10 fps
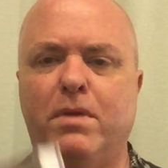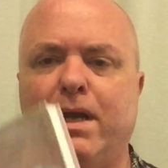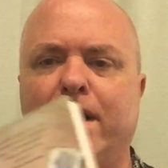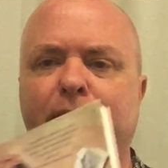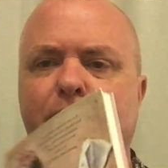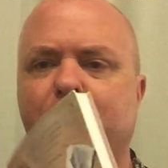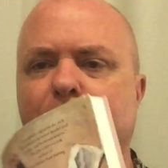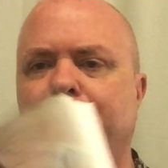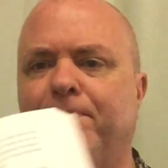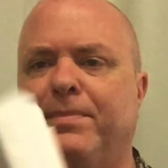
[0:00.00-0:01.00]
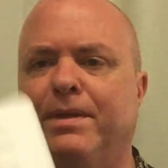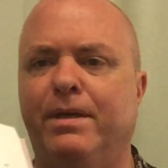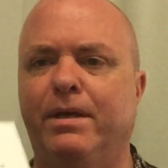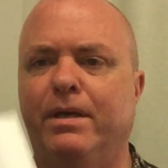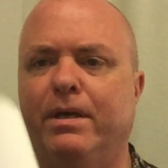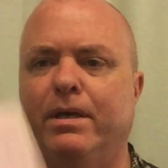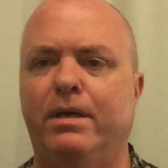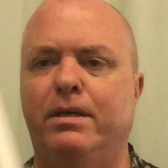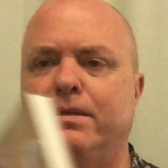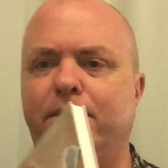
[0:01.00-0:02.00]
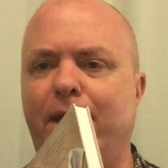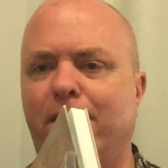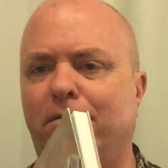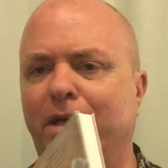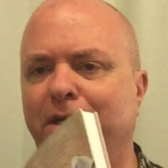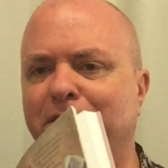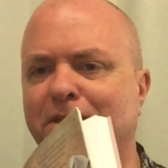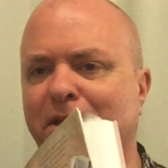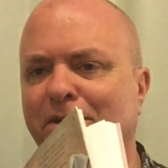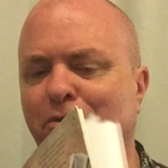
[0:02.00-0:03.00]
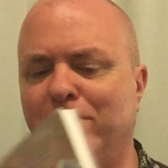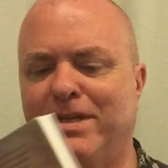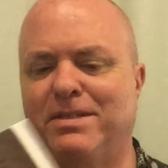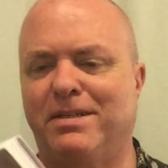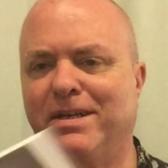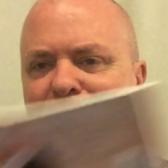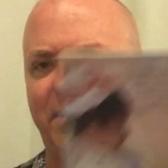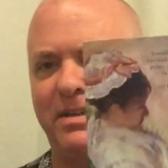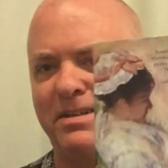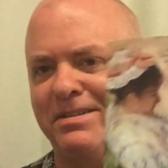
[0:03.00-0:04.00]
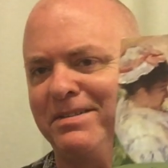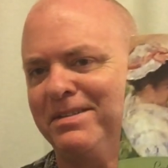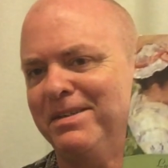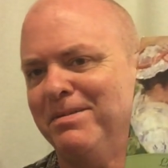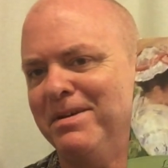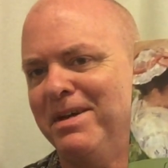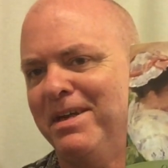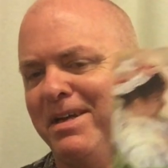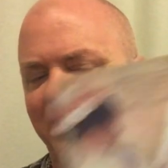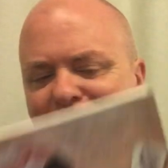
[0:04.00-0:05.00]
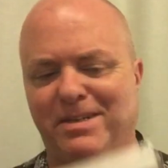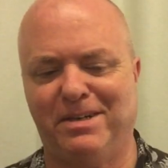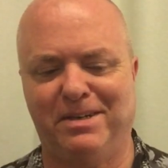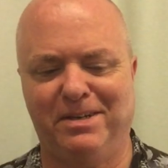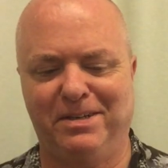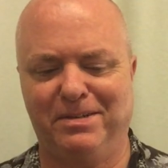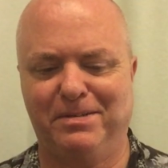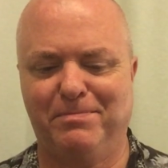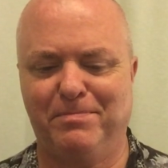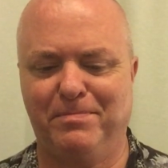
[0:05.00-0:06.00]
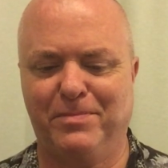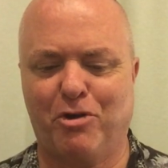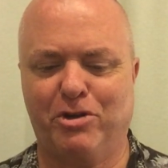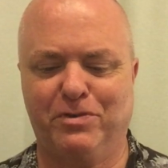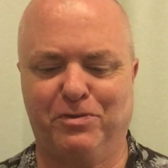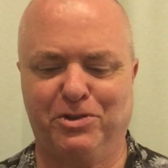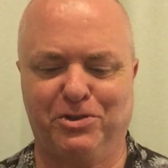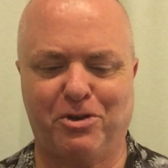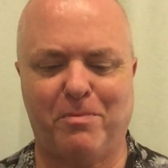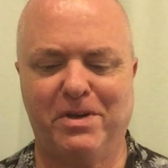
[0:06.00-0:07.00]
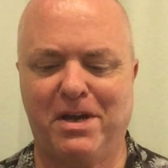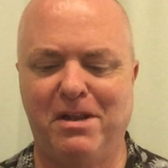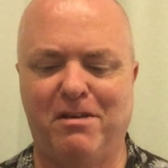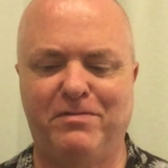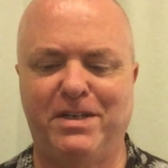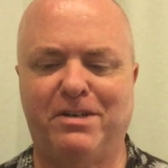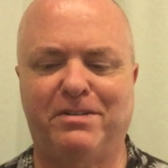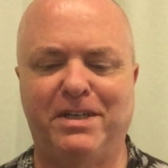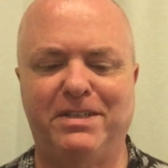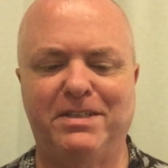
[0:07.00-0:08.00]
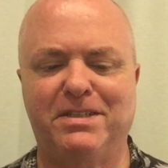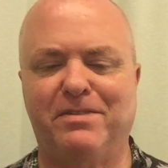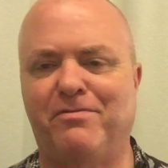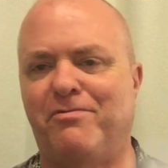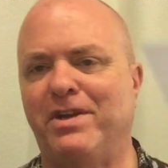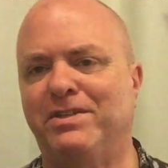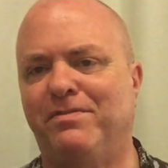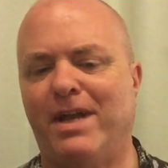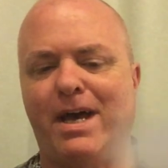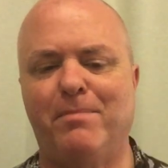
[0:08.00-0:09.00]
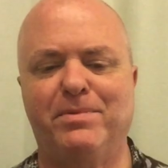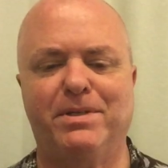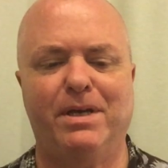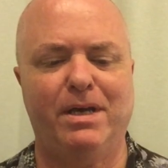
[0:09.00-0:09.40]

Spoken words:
I like the deckled edges. I know that's like a... That's a controversial topic. I love deckled edges and French flaps.